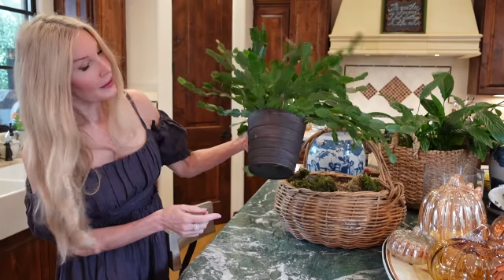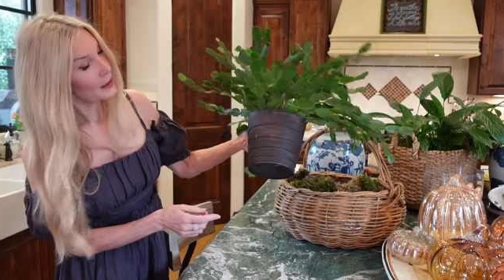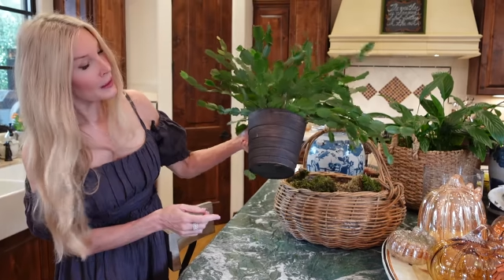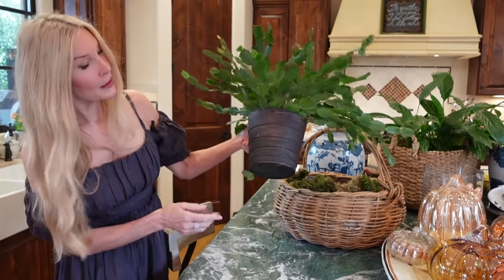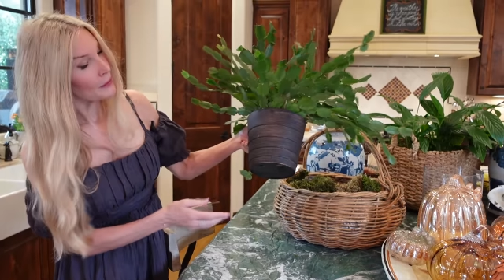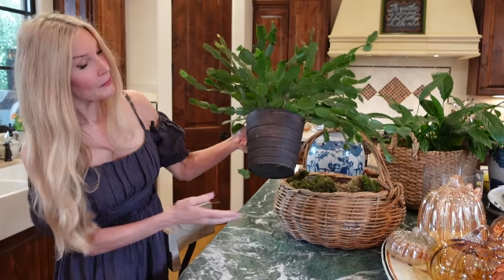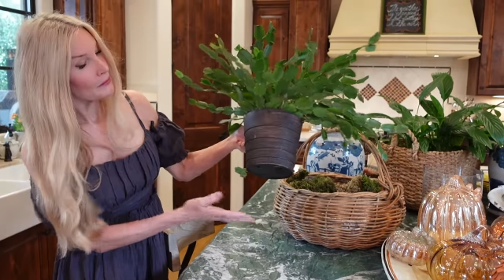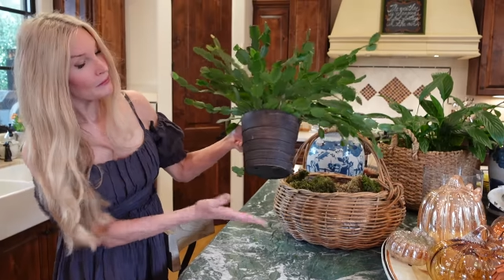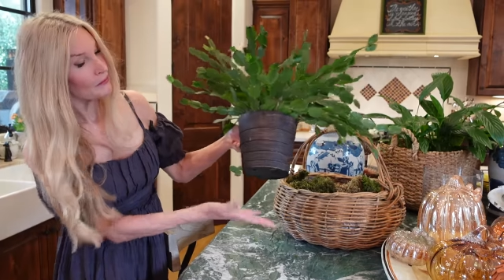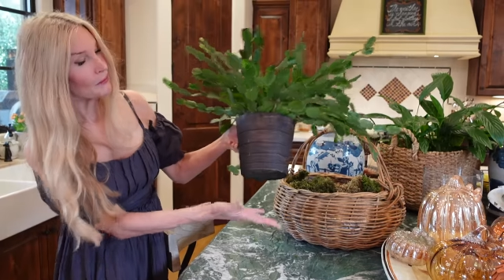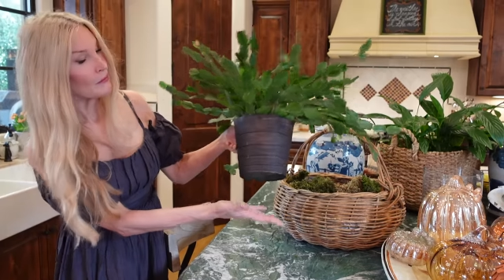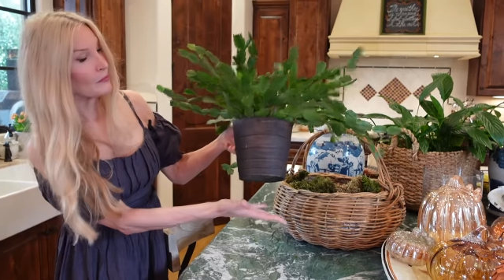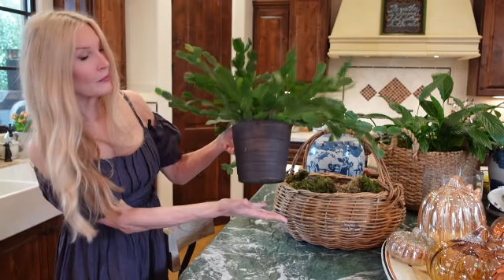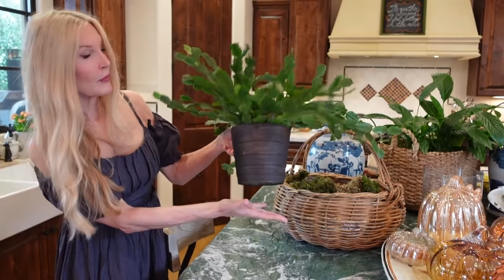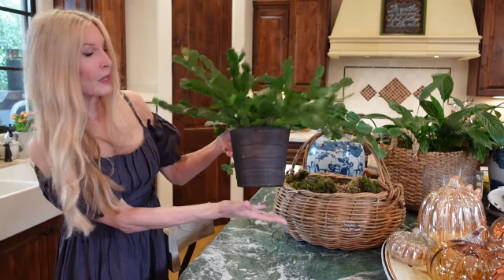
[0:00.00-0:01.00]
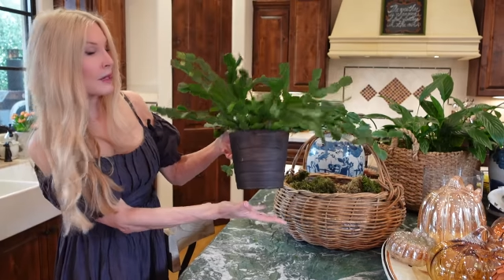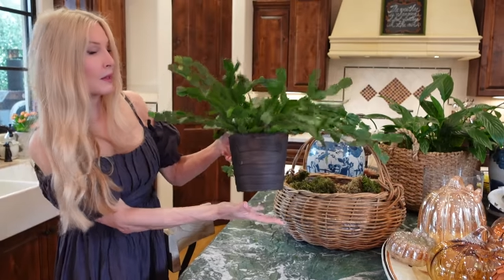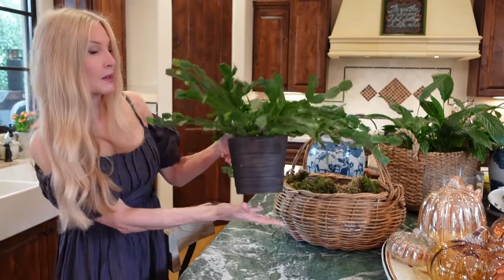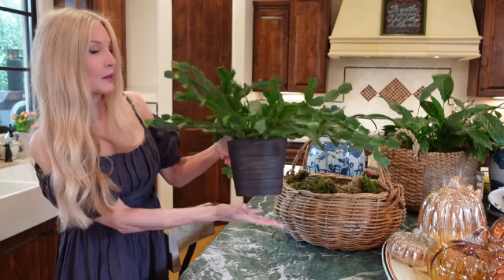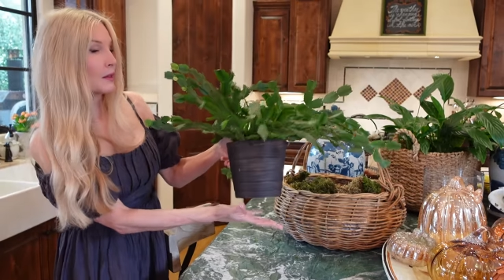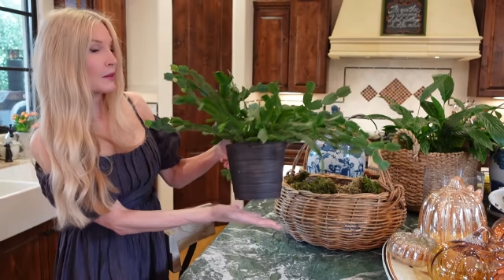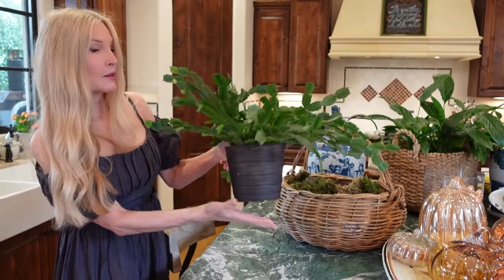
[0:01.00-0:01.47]
um,
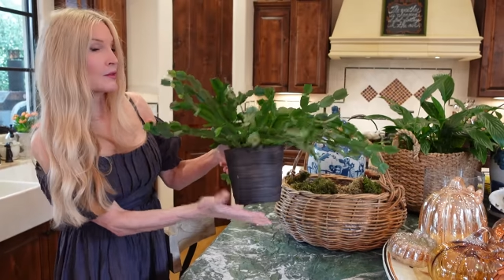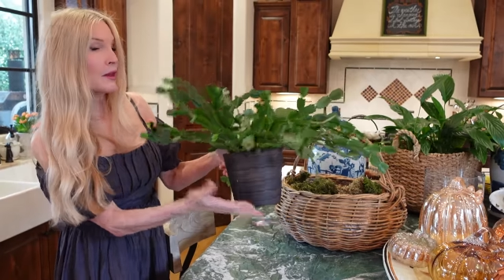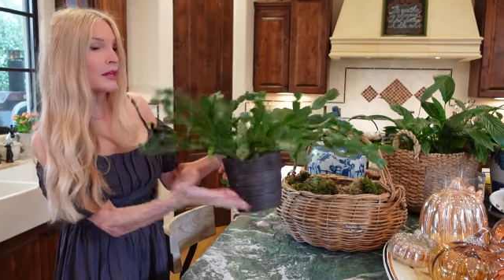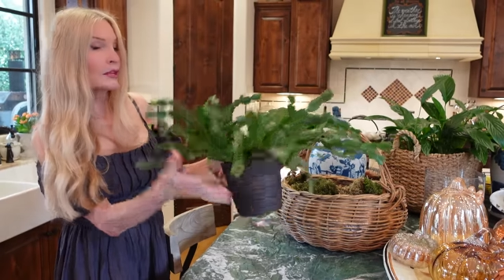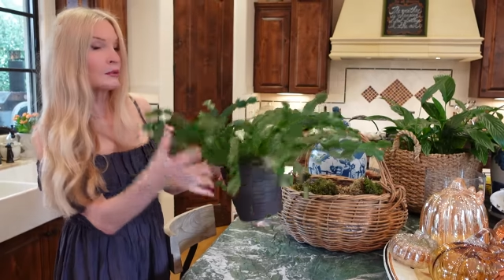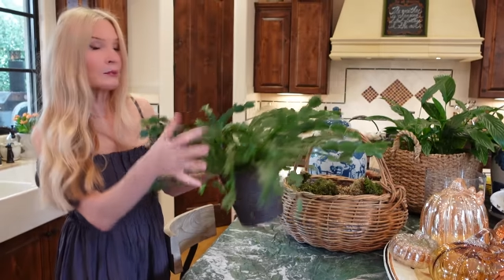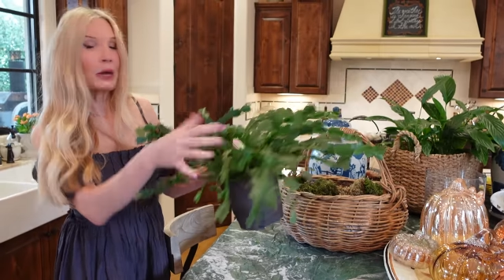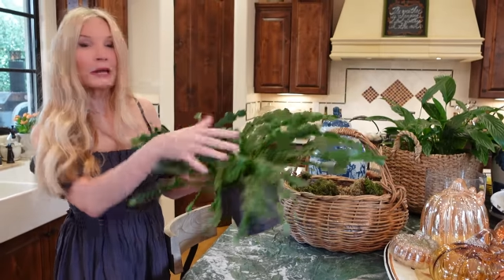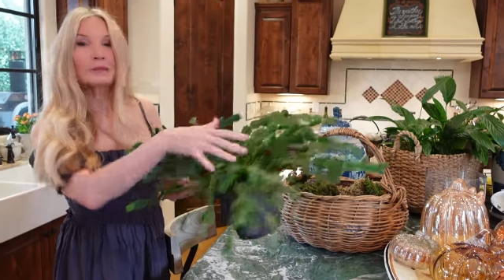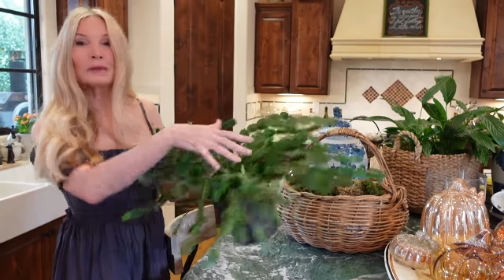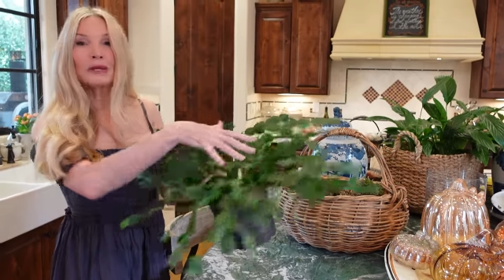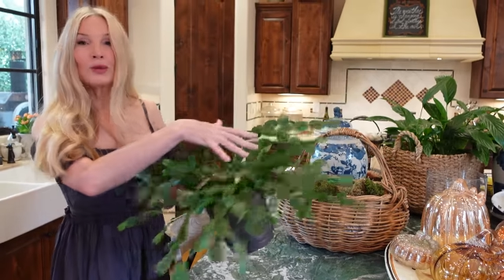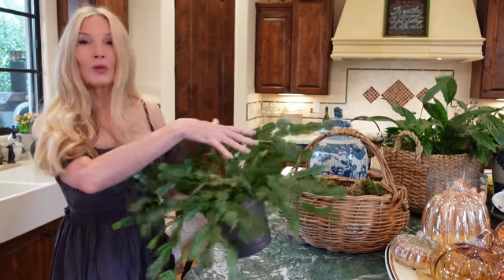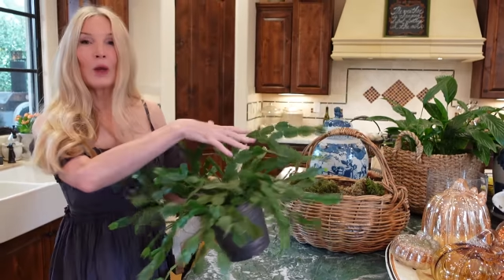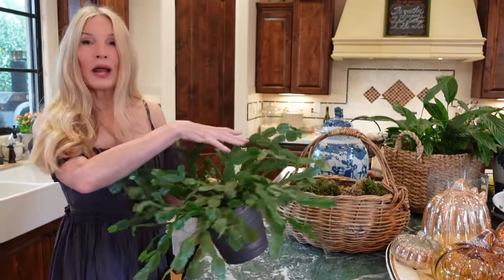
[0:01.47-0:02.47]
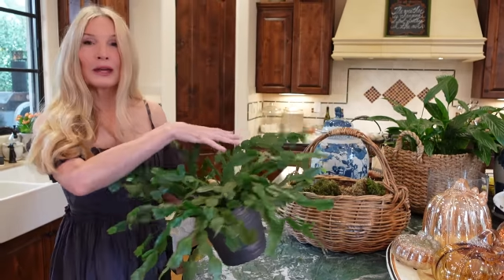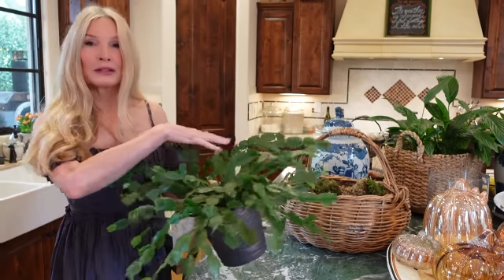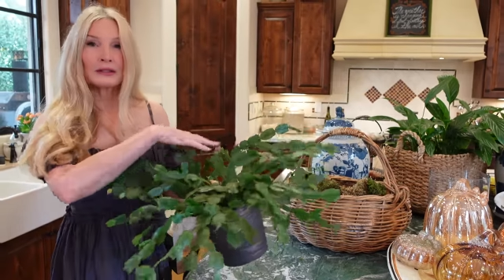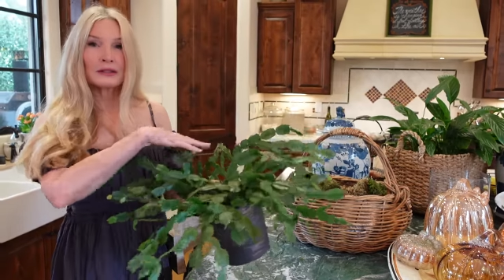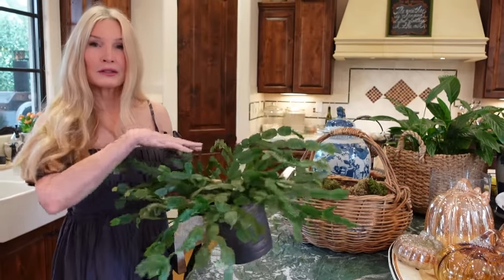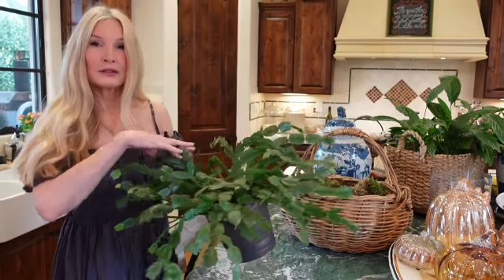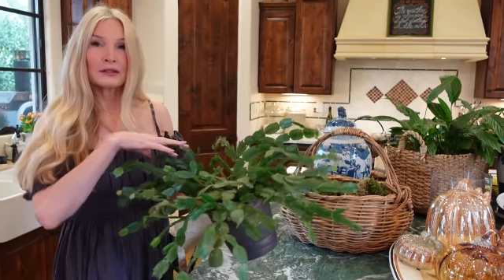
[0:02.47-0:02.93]
they don't mind being wet.